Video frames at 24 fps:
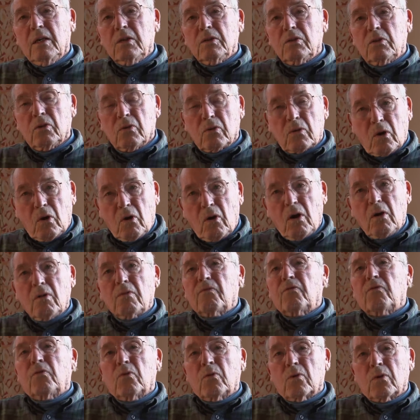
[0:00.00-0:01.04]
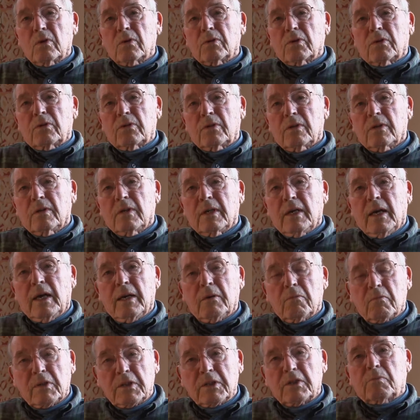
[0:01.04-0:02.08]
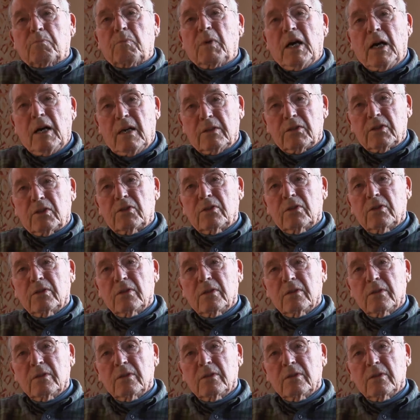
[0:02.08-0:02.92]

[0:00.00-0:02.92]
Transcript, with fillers: to call forth a response.